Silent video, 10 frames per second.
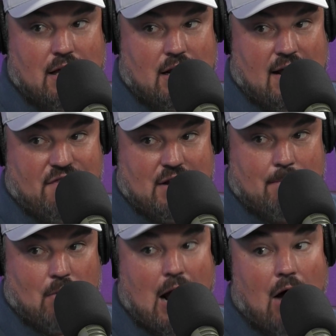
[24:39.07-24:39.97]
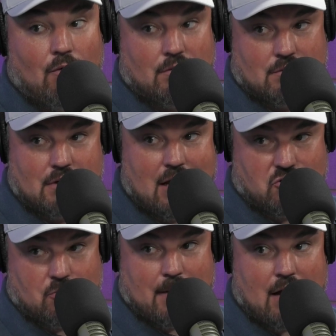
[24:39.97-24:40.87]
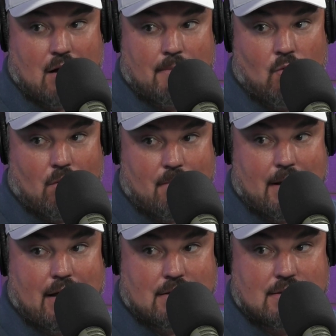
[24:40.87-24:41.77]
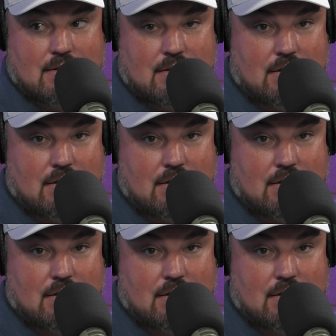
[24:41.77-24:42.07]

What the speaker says: and Anthony Brown as your backup quarterbacks.